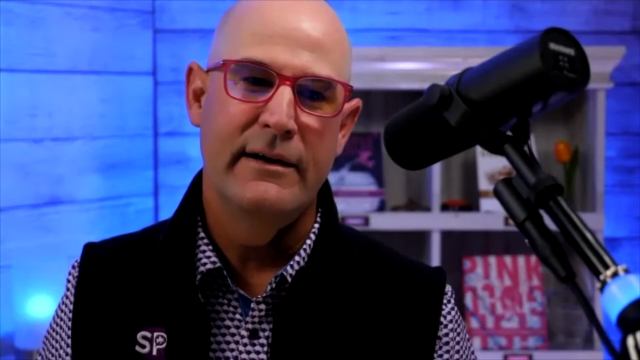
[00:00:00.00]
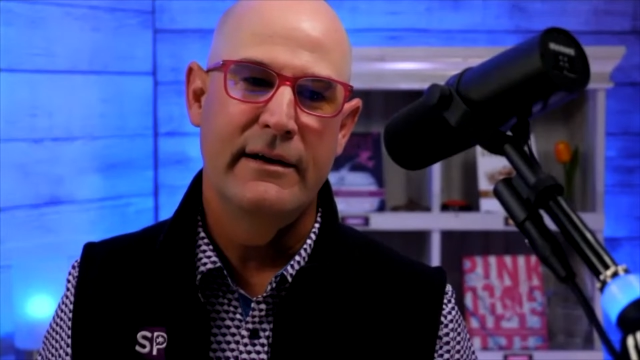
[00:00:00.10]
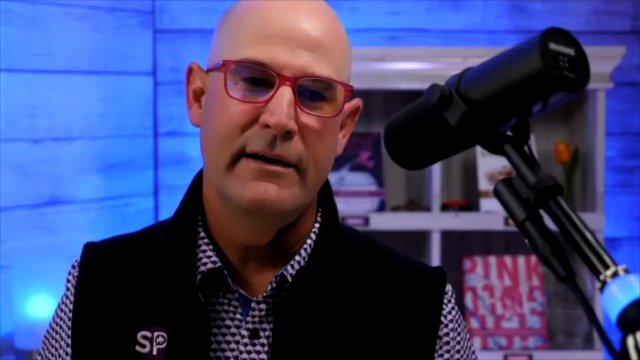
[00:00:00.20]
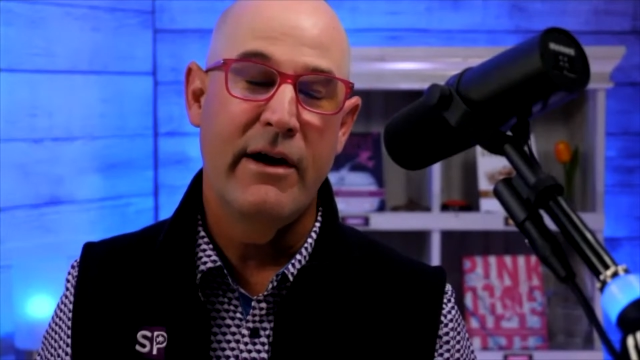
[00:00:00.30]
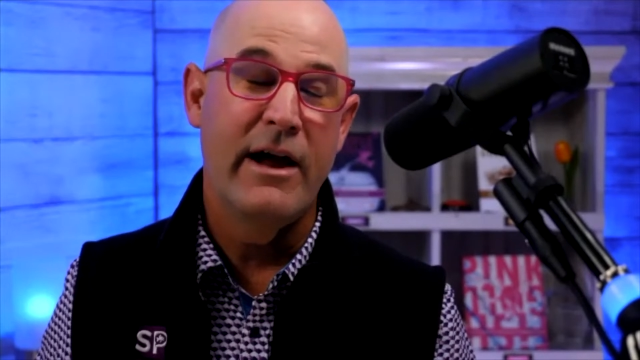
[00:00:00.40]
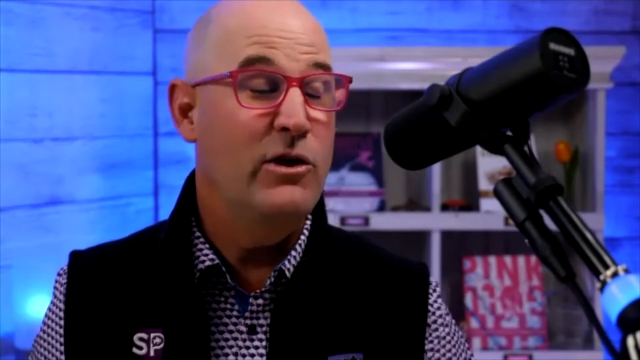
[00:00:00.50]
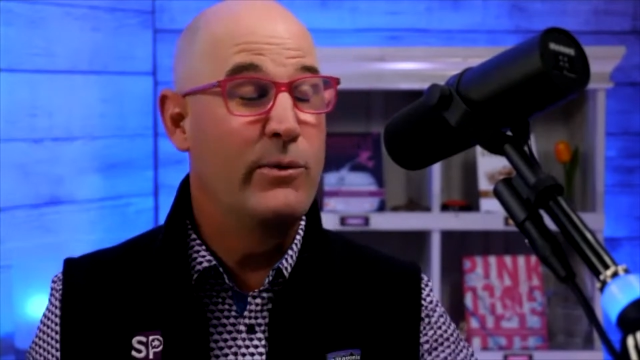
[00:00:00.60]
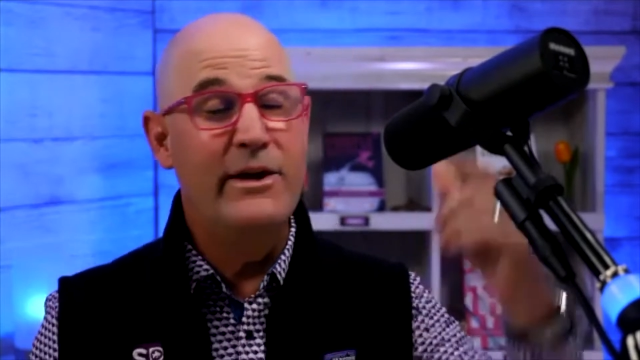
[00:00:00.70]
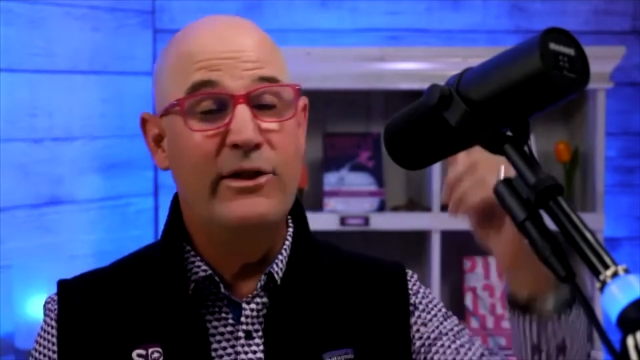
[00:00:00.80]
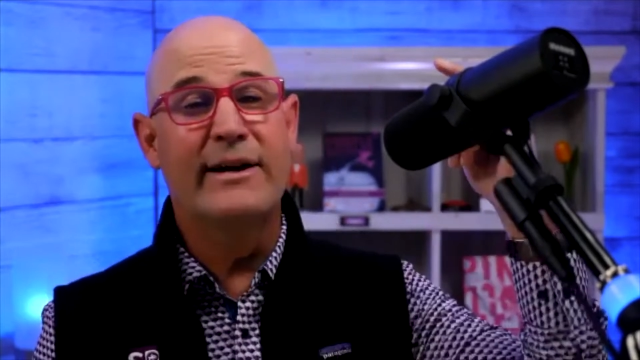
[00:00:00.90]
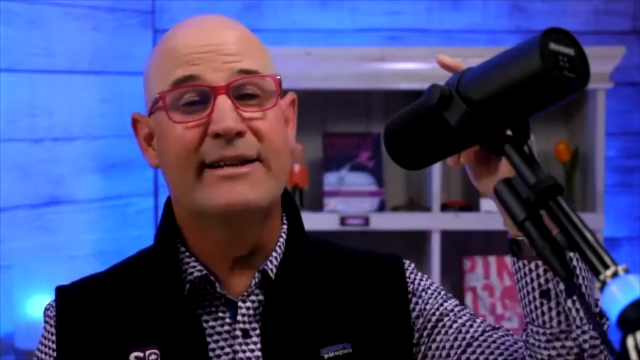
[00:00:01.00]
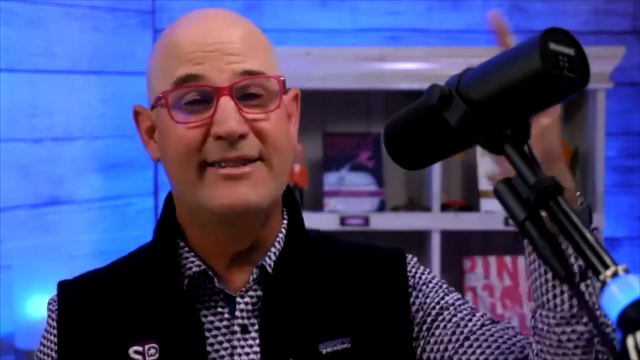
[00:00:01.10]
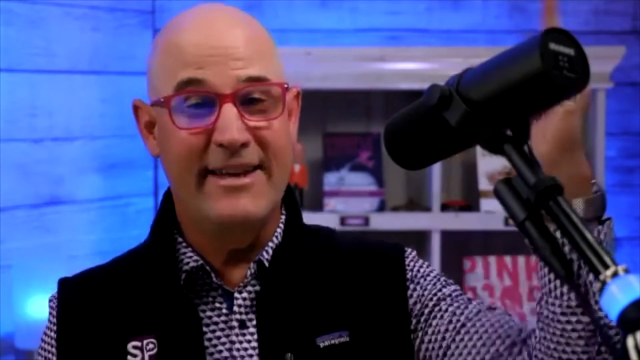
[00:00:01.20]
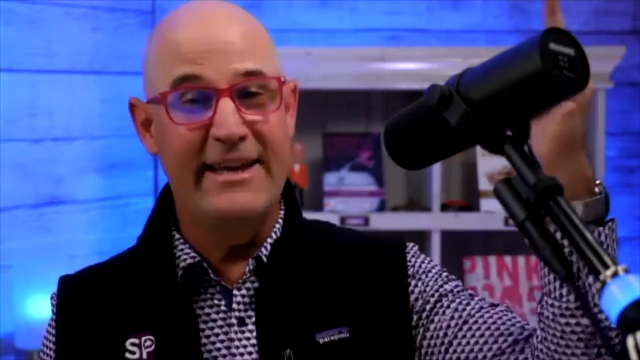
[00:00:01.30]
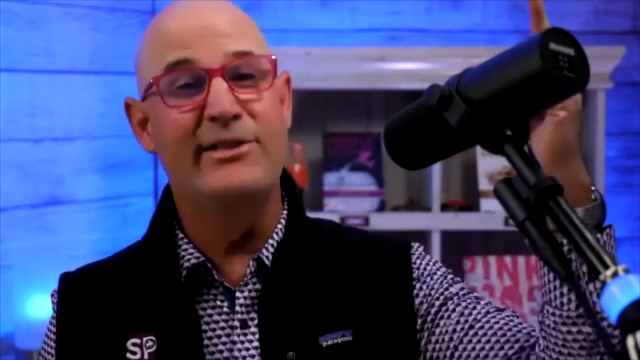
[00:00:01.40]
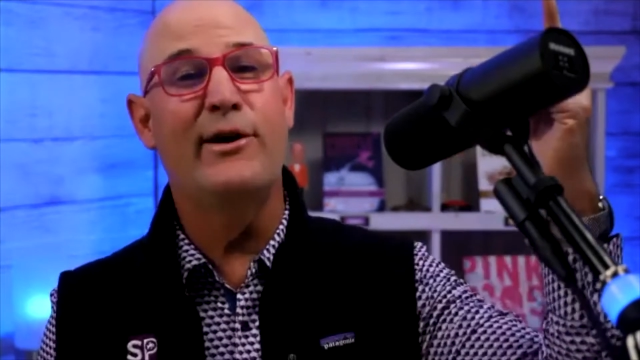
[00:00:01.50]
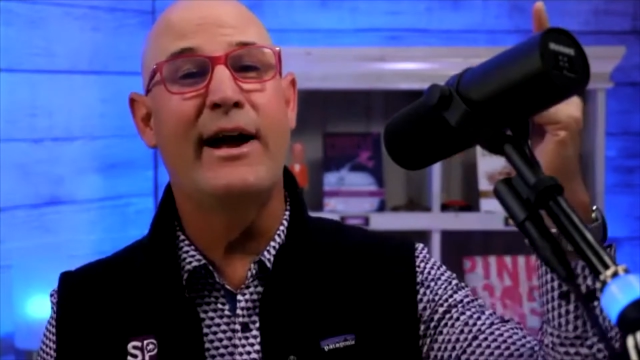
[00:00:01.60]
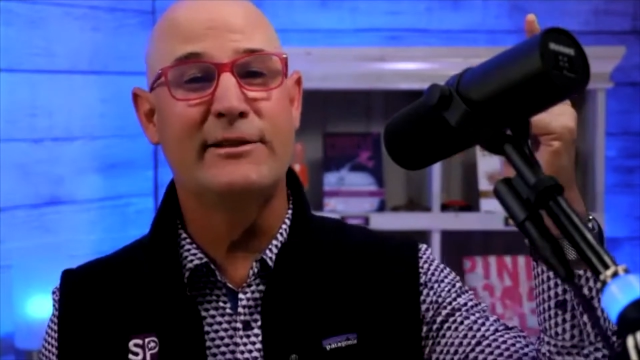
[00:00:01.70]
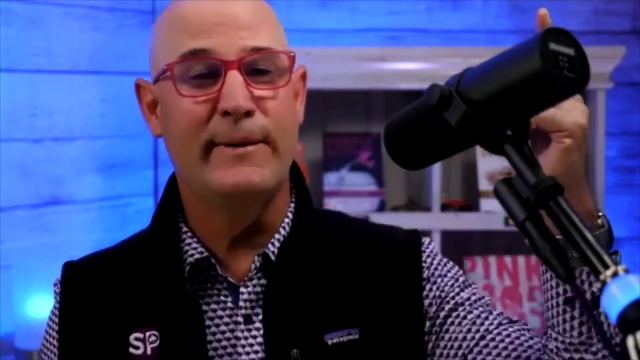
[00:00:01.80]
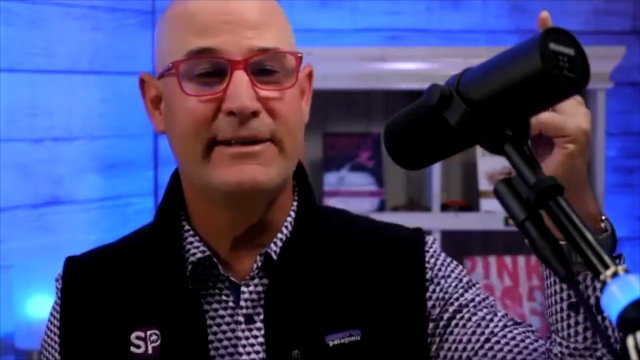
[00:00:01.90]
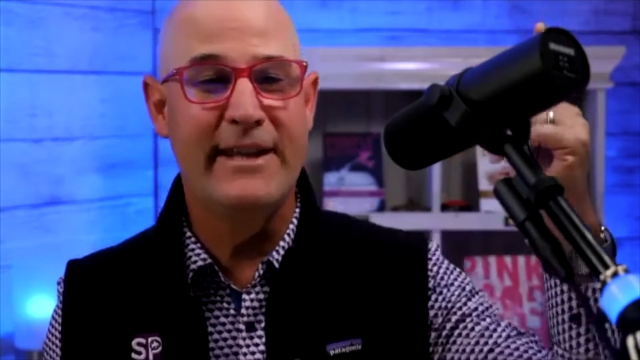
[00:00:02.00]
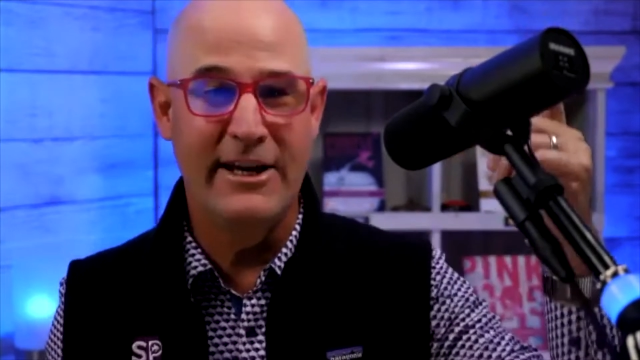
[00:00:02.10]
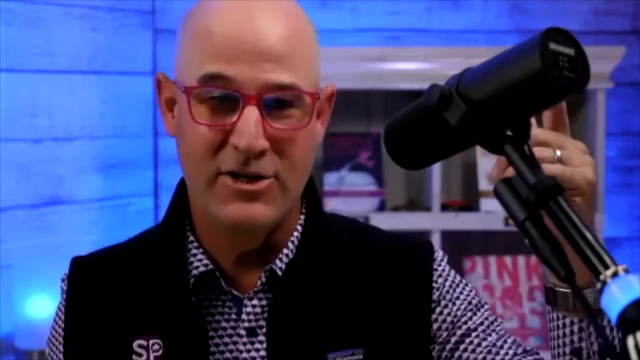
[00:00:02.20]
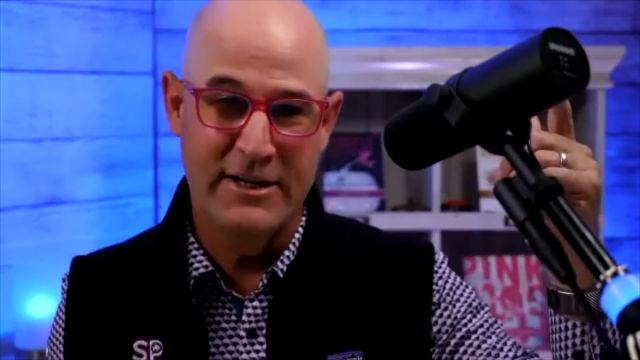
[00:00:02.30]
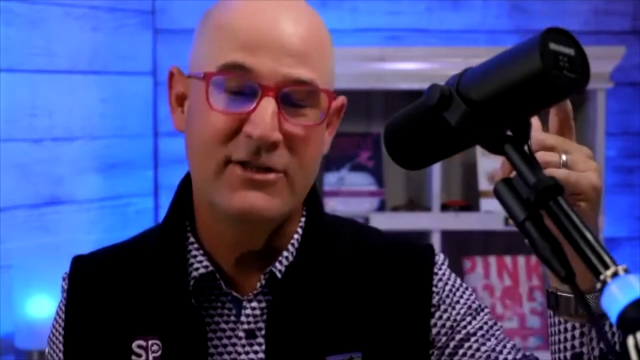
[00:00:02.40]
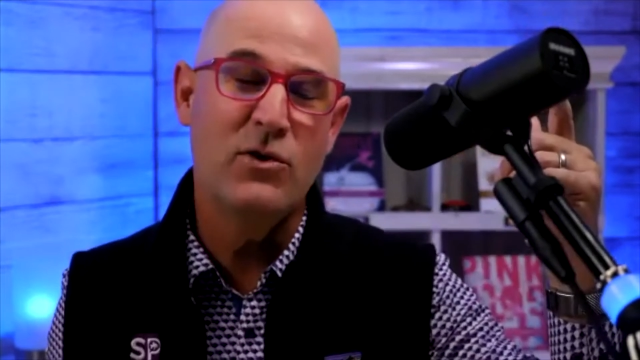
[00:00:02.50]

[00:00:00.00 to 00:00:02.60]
Right. You either exceed their expectations